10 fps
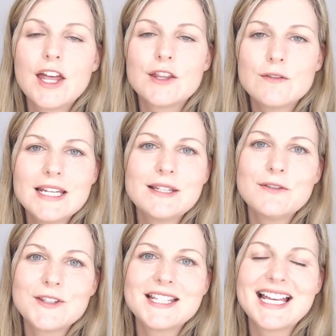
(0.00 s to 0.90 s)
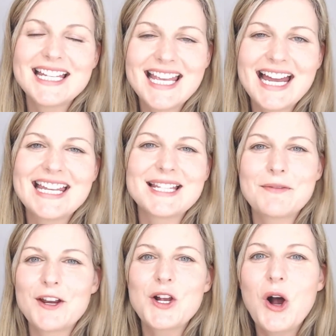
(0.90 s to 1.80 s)
The reason for this, again, it's
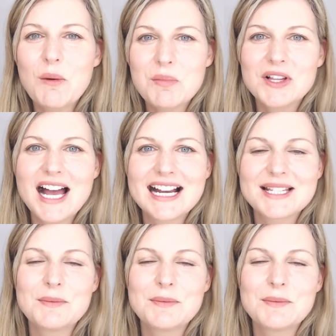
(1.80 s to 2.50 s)
very complex.